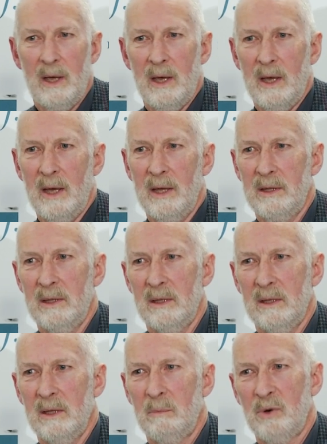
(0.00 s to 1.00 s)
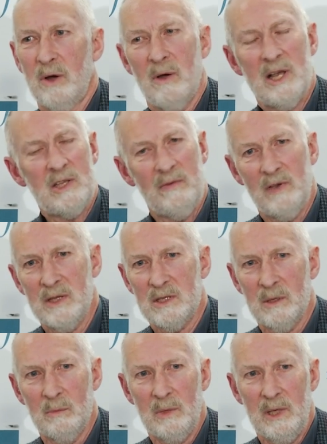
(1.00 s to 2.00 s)
Uh,
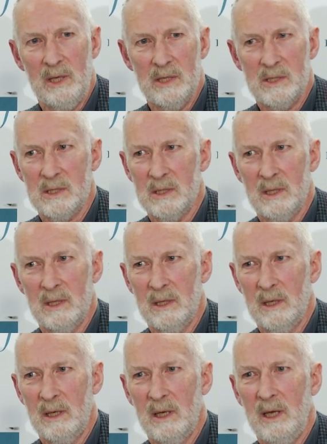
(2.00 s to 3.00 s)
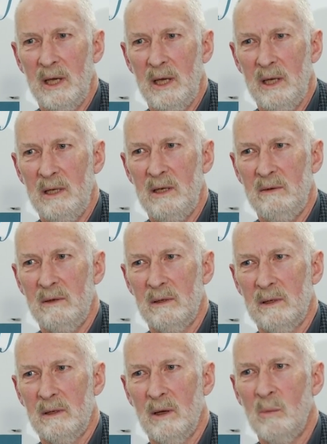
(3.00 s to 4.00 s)
progressivism is uh, a,
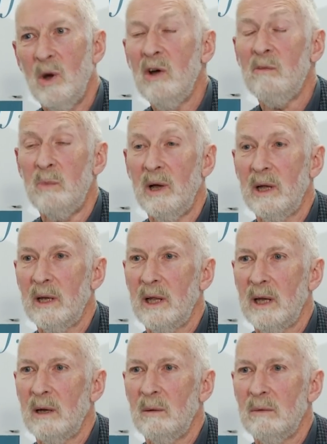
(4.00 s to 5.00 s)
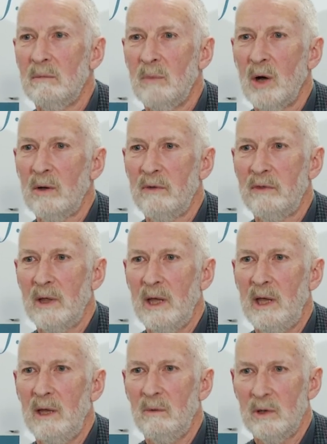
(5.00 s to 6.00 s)
a, movement and a mode of
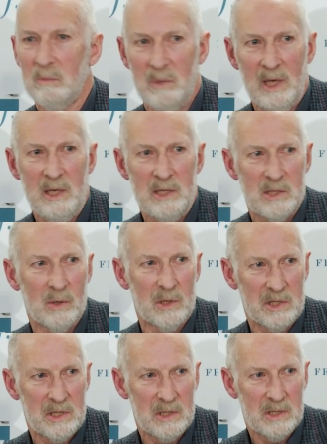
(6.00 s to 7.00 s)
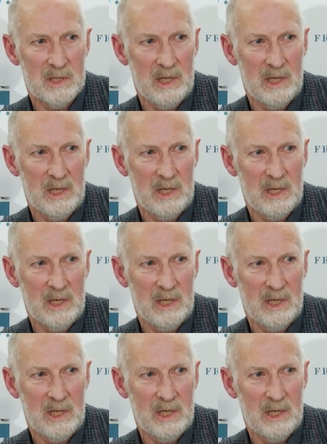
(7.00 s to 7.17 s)
thinking with many sources.